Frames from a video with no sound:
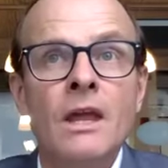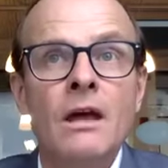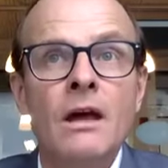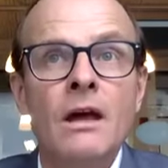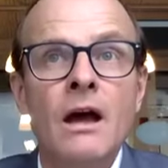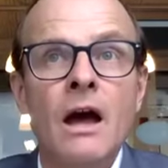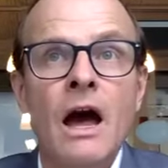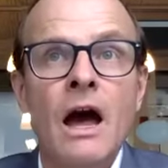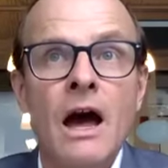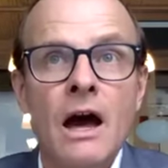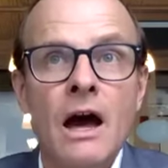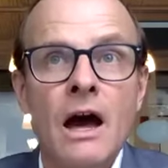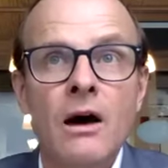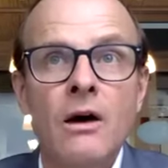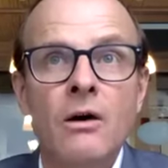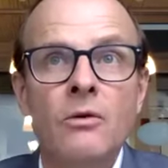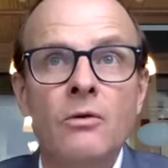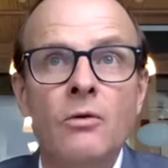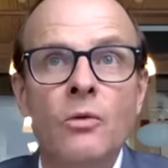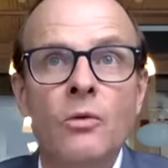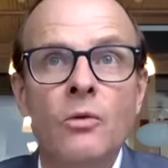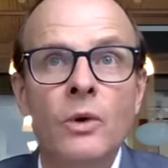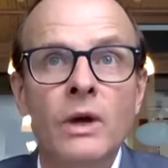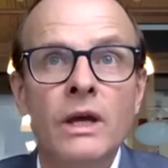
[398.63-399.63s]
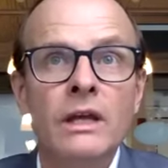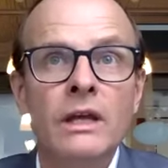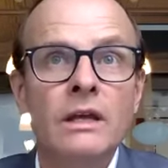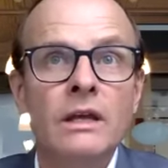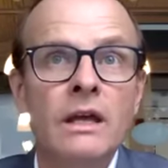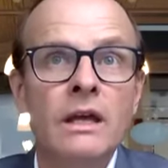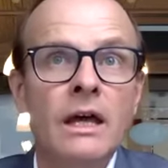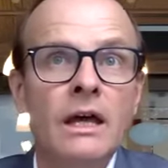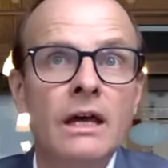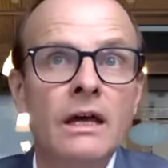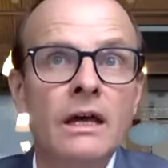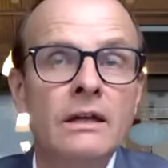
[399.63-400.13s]
how we
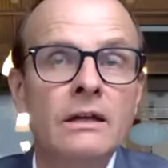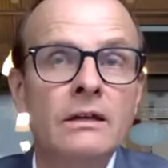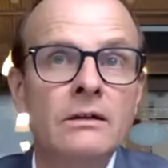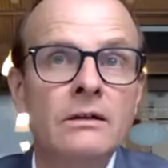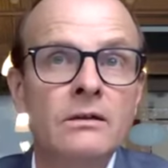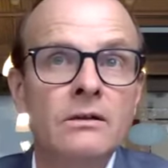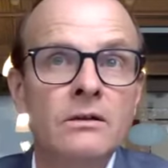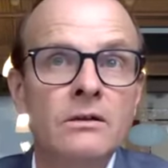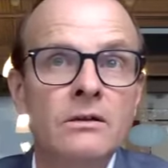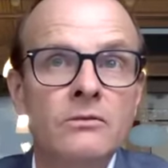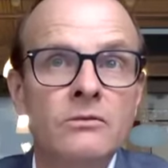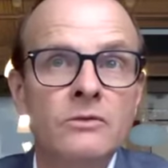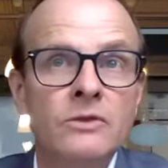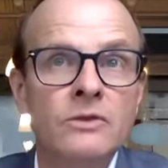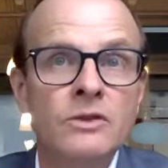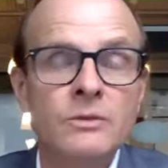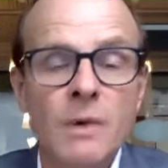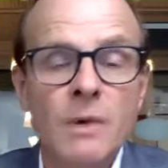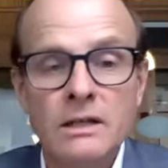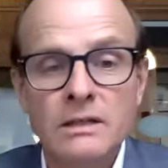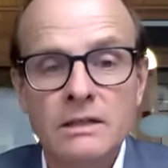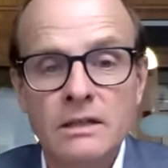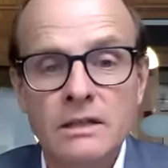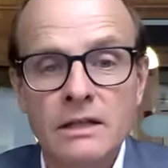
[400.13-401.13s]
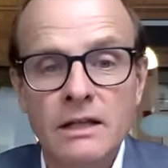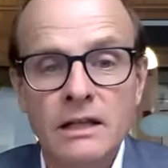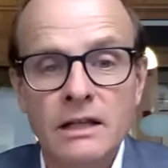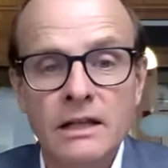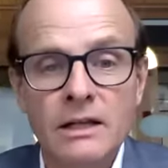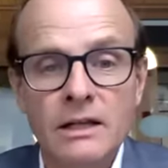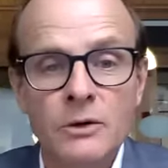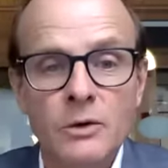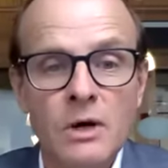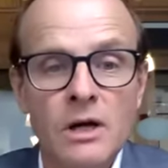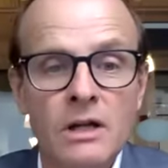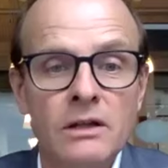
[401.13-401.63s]
can respond to the
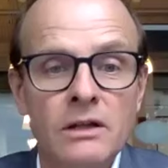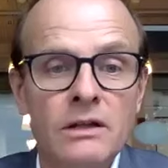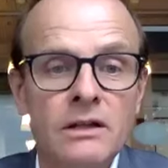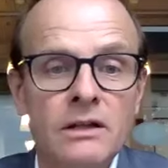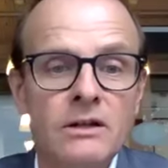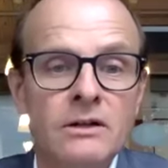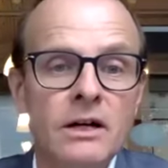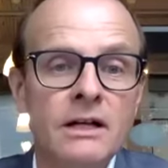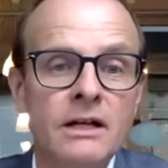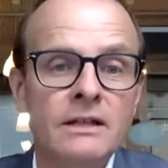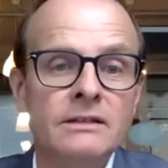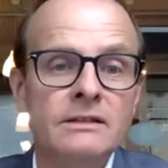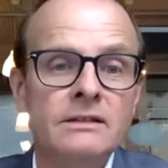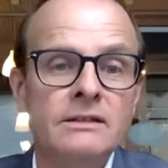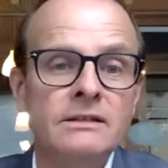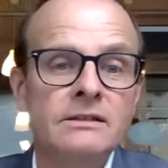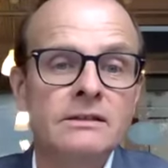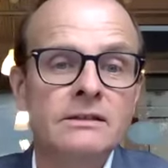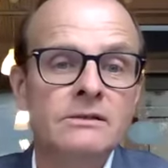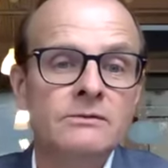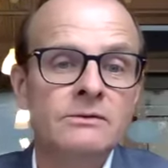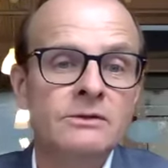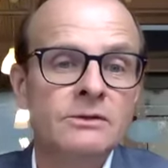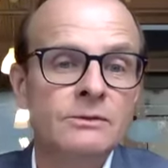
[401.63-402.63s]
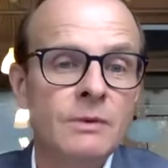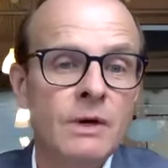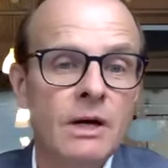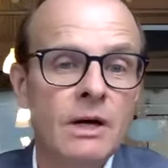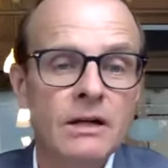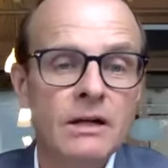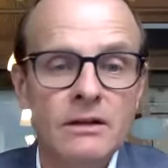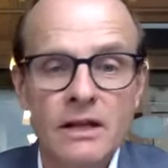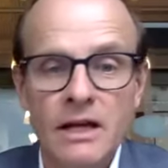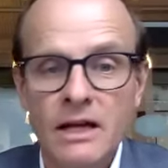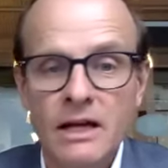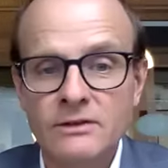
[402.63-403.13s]
inequality crisis,
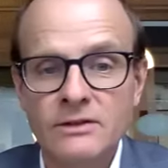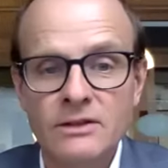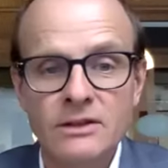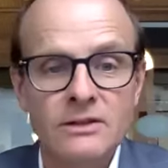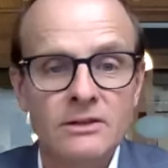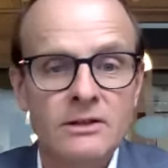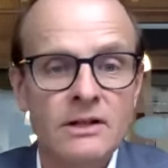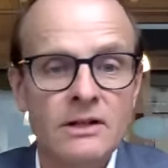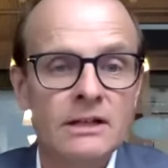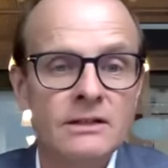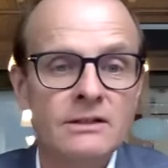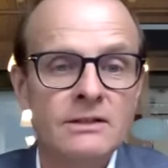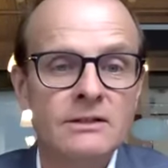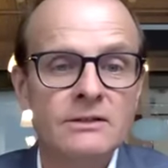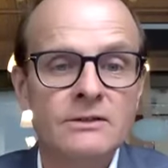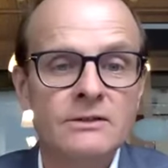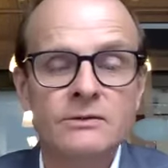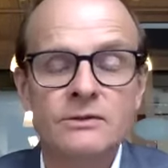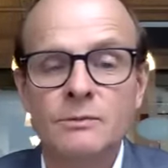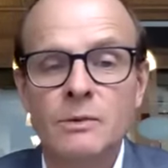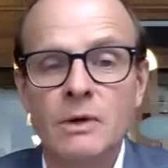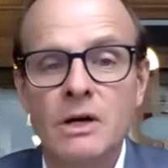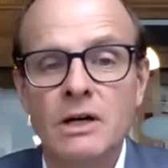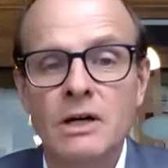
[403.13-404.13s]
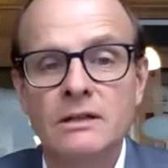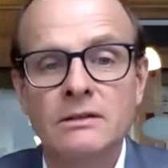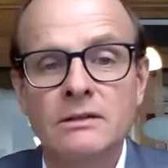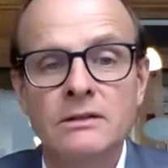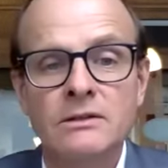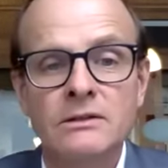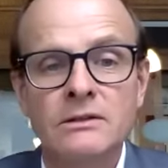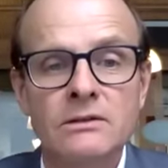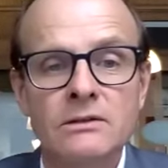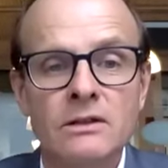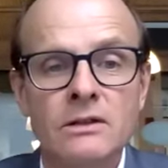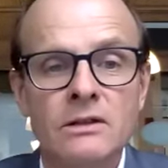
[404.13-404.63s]
respond to the housing crisis, respond
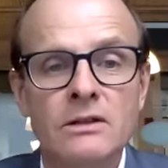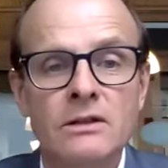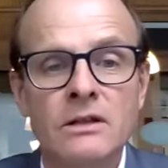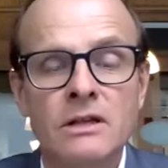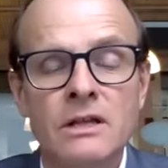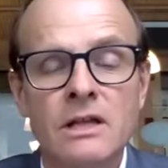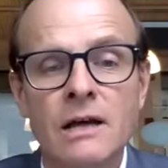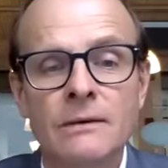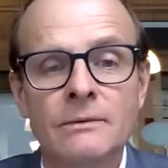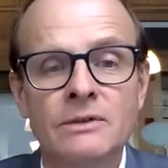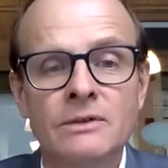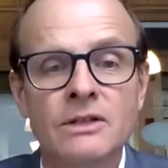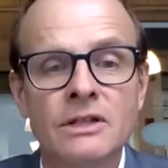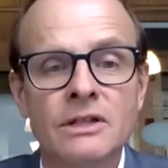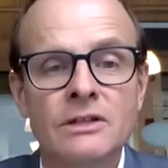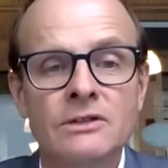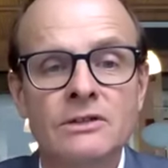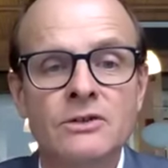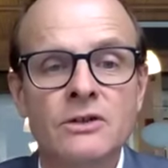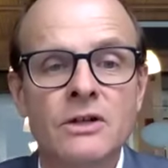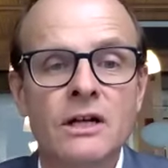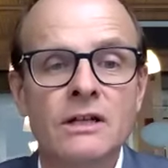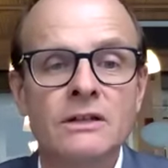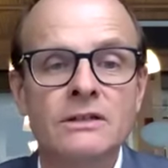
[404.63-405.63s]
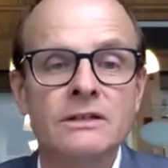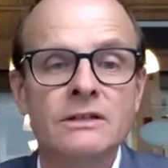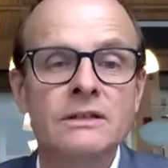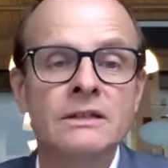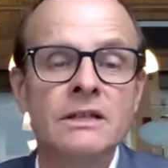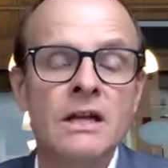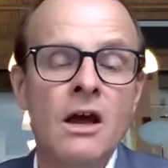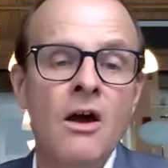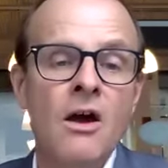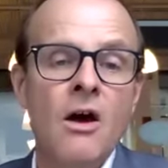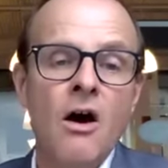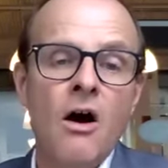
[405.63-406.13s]
to the climate change crisis
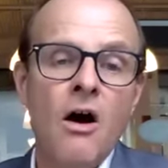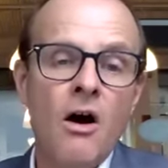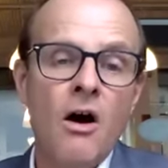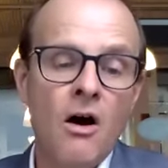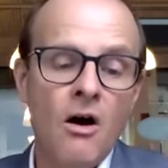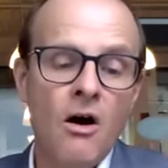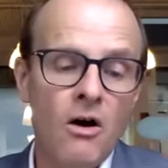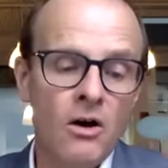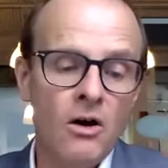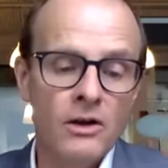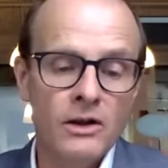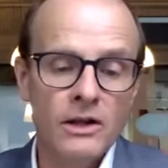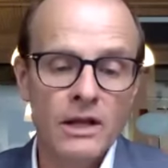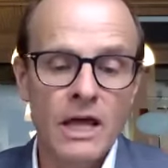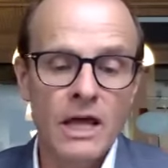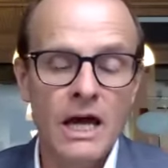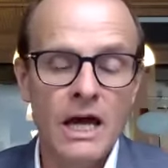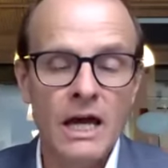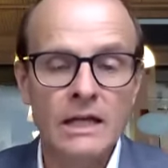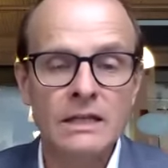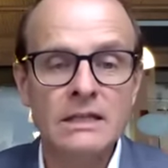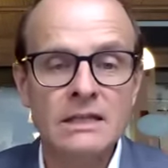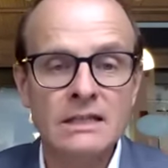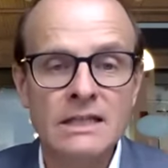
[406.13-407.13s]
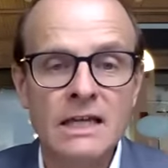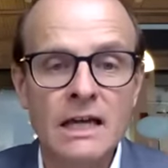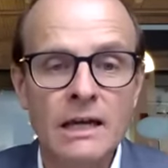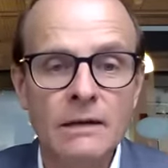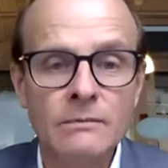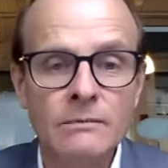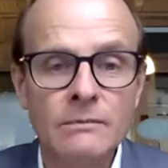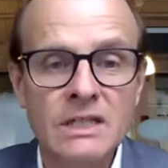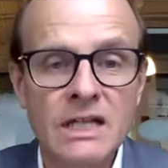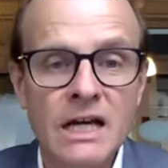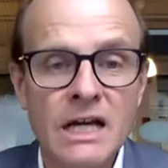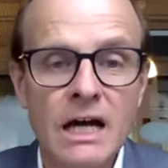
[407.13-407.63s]
all at the
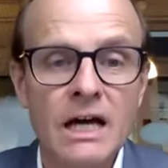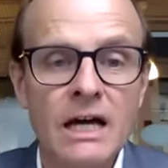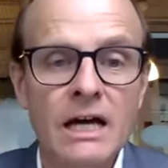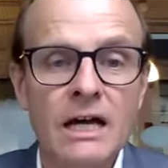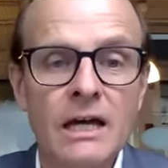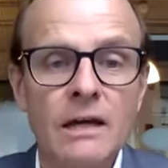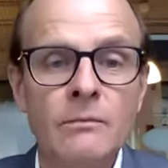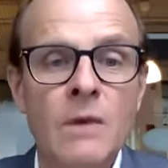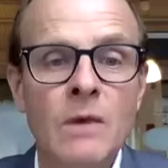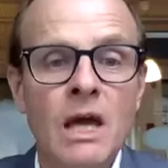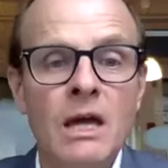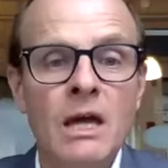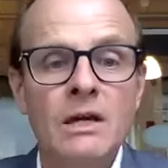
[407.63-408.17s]
same time.